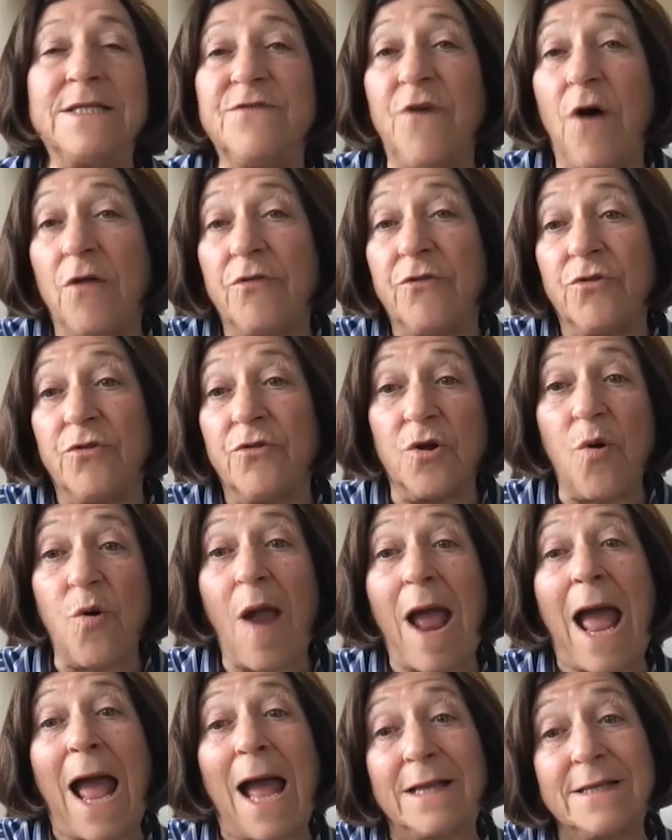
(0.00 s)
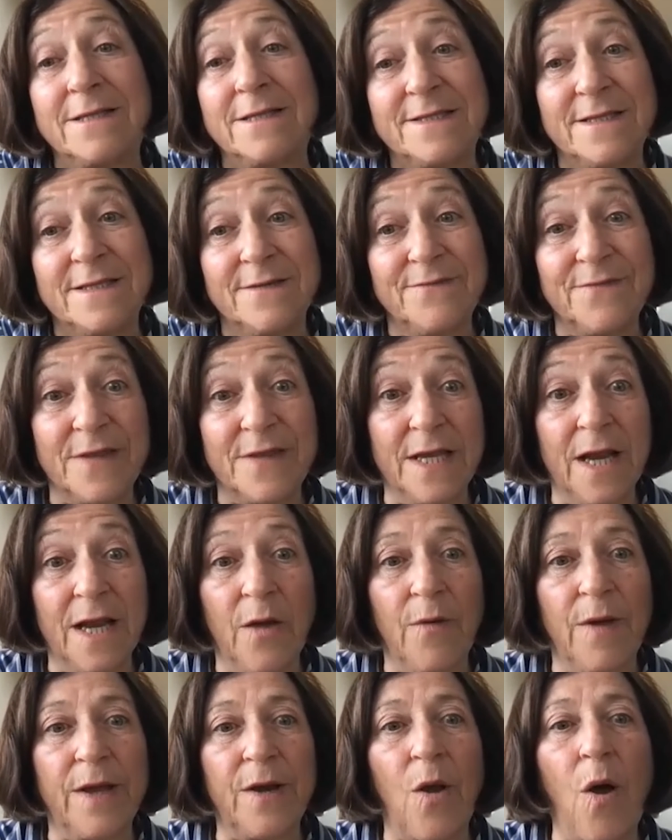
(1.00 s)
fall through the cracks,
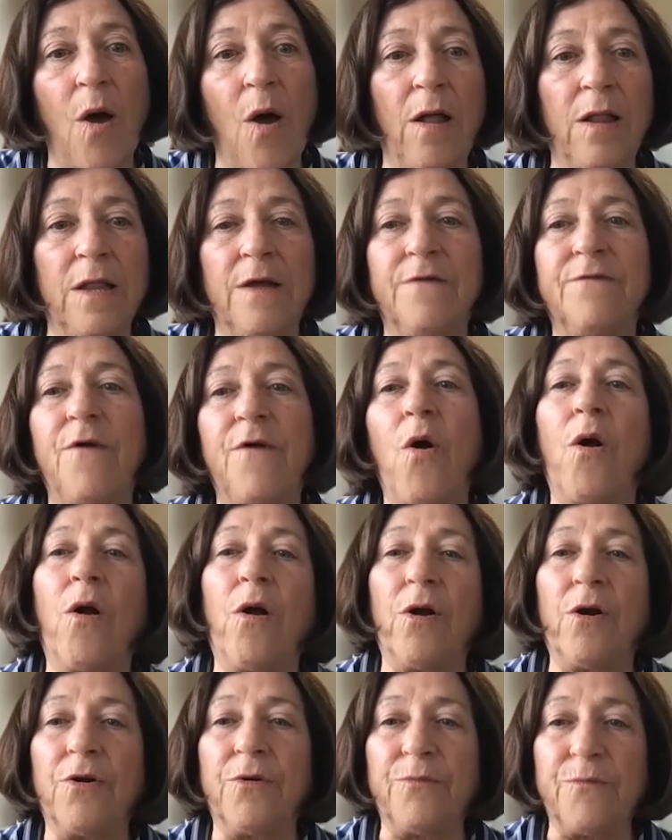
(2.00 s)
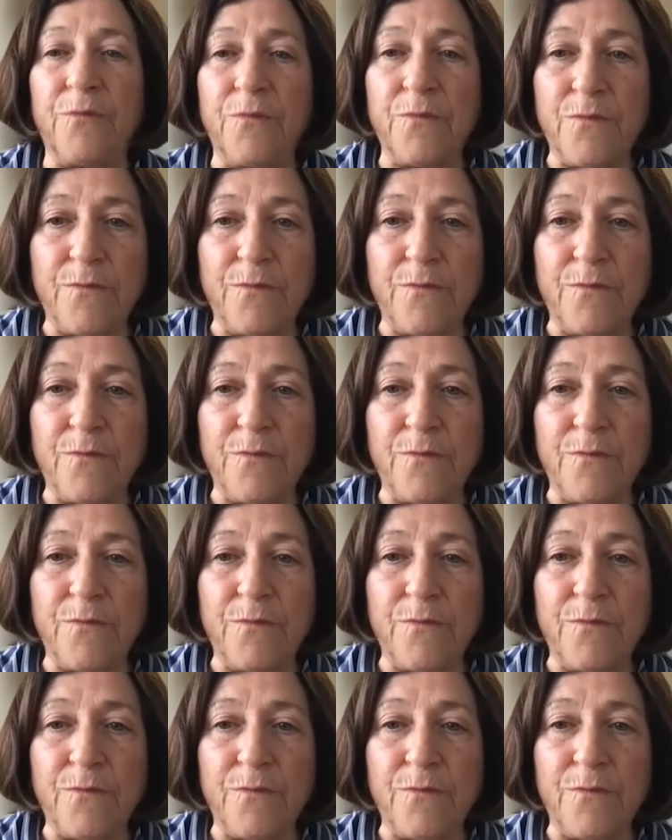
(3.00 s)
and all of our